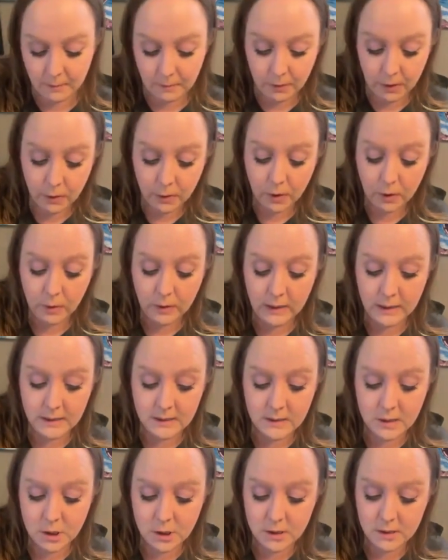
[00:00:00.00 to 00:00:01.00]
But the BOGO
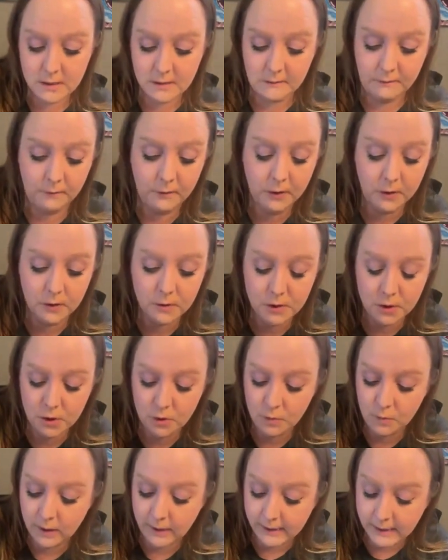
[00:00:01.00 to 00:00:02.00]
is just for those
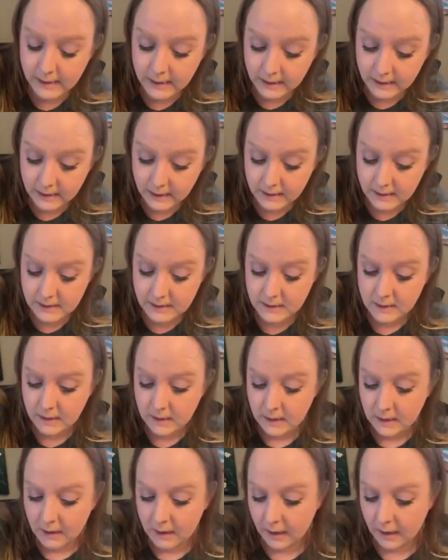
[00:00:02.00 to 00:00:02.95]
2 bunny kits.